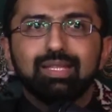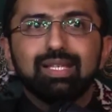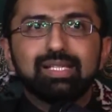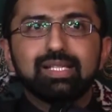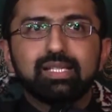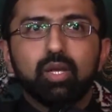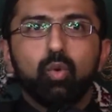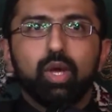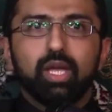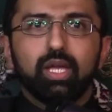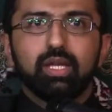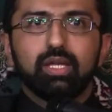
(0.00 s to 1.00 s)
This is the
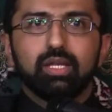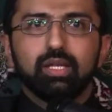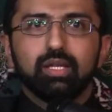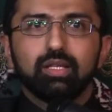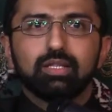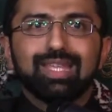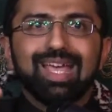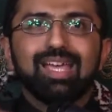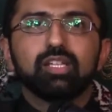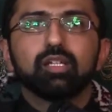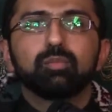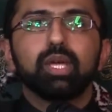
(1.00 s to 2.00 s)
way that the
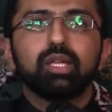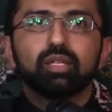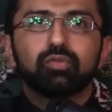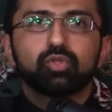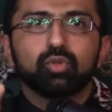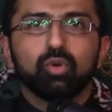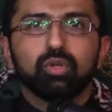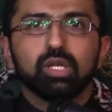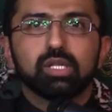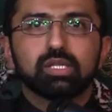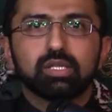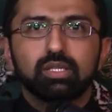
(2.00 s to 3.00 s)
Ahlul Bayt have shown
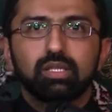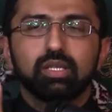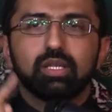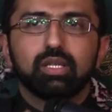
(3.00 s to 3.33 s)
us.